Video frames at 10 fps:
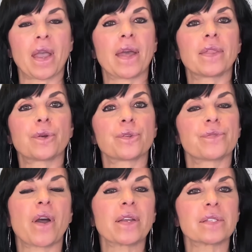and they're
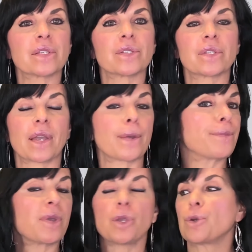devices that can
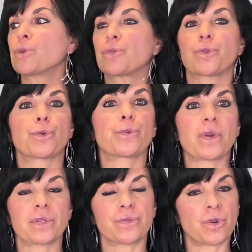be used for the
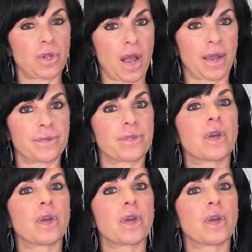rest of your life